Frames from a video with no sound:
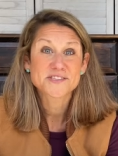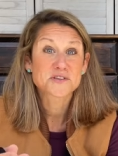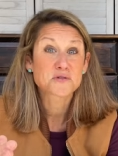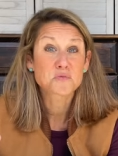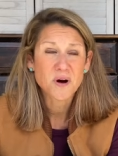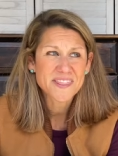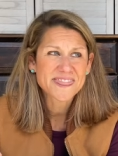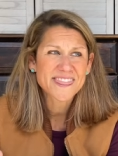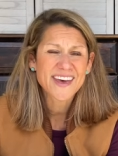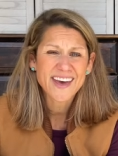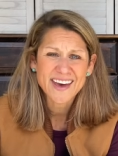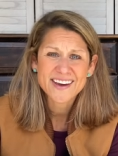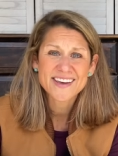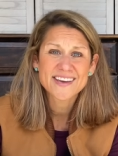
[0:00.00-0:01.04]
so what the
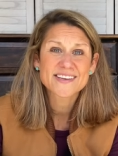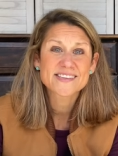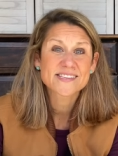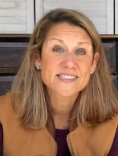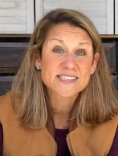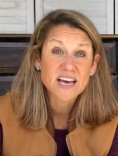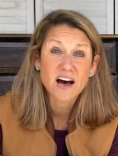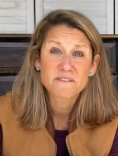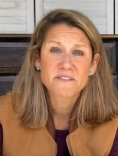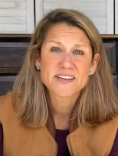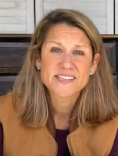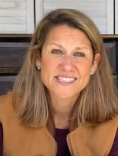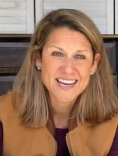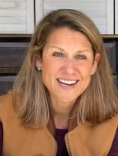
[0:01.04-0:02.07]
heck is scuff
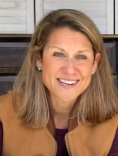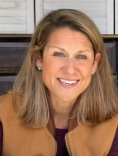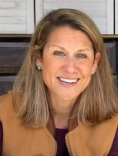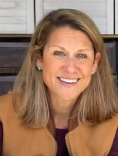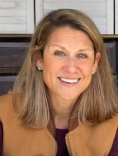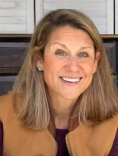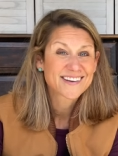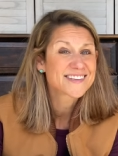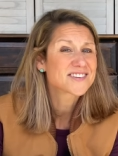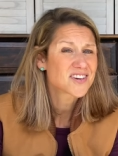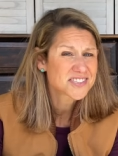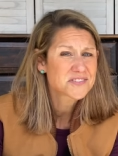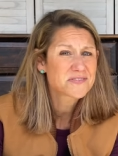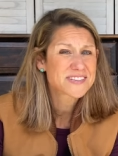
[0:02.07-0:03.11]
sanding? It's
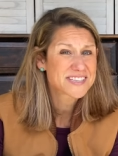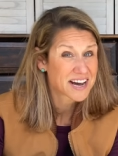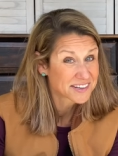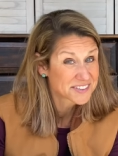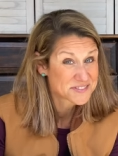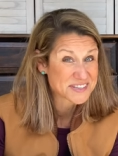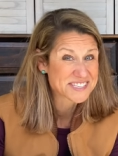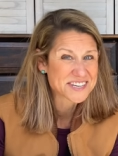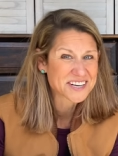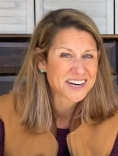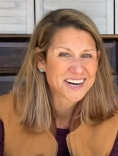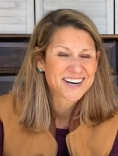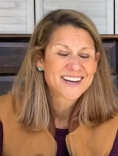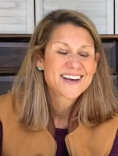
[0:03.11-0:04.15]
also a tongue
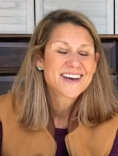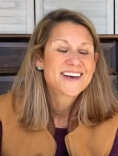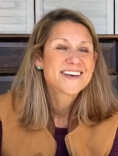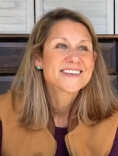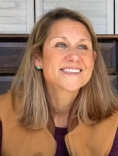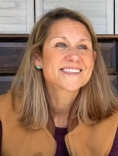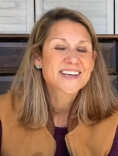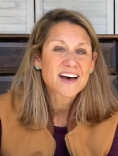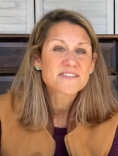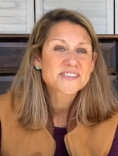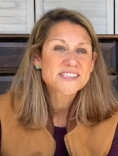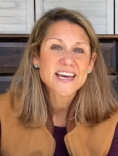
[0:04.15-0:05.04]
twister. Scuff